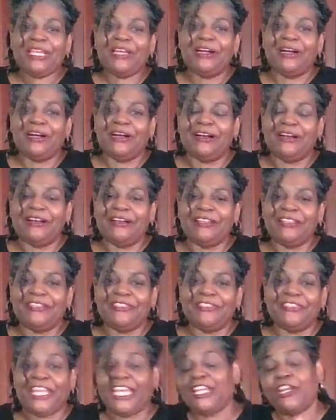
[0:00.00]
uh,
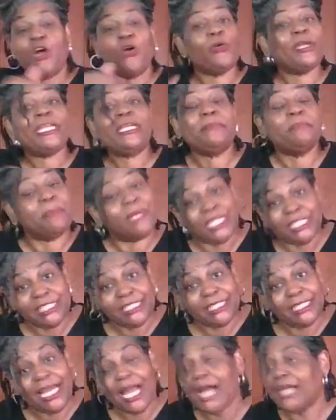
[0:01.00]
they don't get mushy.